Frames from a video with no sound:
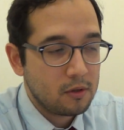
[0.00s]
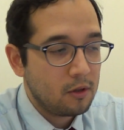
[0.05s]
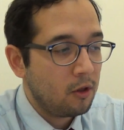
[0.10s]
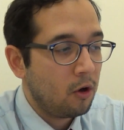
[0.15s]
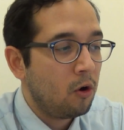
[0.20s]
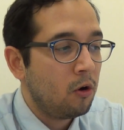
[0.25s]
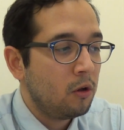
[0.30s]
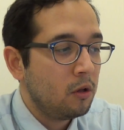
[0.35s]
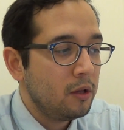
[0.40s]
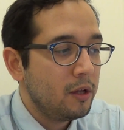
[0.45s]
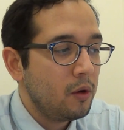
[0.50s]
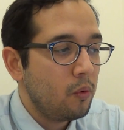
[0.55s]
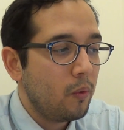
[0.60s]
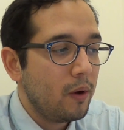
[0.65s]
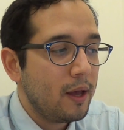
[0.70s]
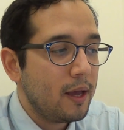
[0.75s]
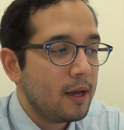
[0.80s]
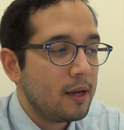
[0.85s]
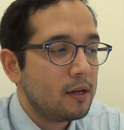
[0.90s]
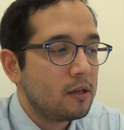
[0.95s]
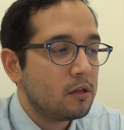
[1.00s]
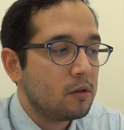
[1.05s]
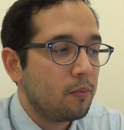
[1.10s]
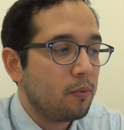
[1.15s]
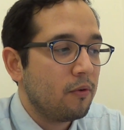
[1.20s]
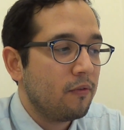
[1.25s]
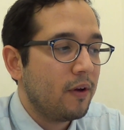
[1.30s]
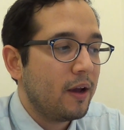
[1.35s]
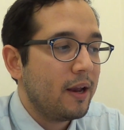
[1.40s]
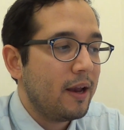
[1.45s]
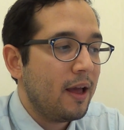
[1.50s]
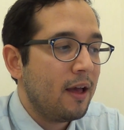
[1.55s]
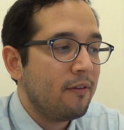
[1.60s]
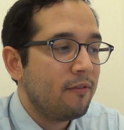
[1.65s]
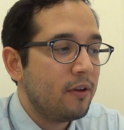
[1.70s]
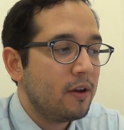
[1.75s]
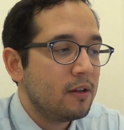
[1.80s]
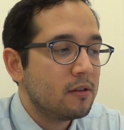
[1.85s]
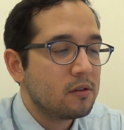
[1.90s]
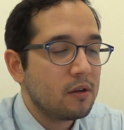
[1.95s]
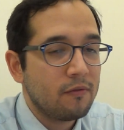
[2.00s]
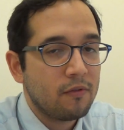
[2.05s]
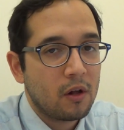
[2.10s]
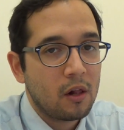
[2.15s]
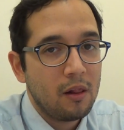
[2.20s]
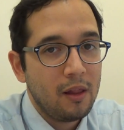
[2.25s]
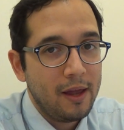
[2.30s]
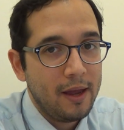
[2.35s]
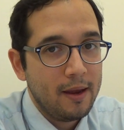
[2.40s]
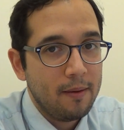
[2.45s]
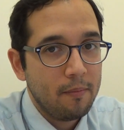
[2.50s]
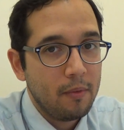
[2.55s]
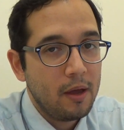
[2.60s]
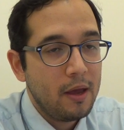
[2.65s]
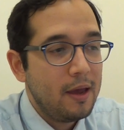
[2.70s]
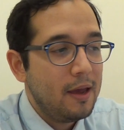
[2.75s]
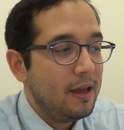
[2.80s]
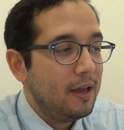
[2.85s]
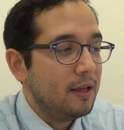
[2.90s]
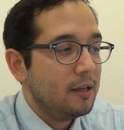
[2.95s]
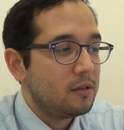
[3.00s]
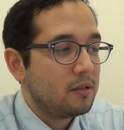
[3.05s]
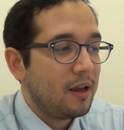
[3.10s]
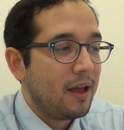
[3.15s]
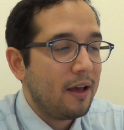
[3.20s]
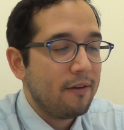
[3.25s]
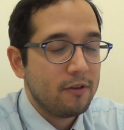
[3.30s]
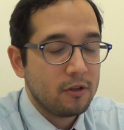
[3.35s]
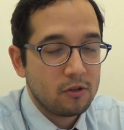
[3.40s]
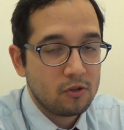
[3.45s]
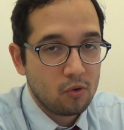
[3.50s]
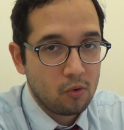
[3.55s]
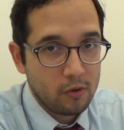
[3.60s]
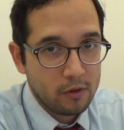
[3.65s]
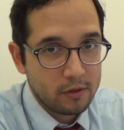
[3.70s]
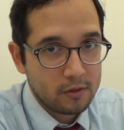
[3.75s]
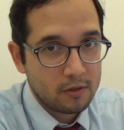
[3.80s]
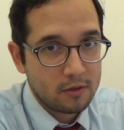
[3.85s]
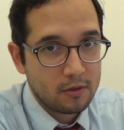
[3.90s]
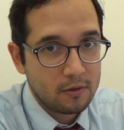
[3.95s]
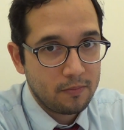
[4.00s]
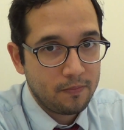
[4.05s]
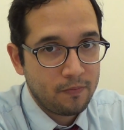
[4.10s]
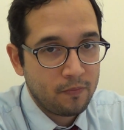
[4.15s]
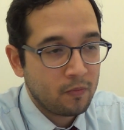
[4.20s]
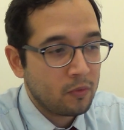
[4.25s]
The only way to provide evidence of a claim is to have a source.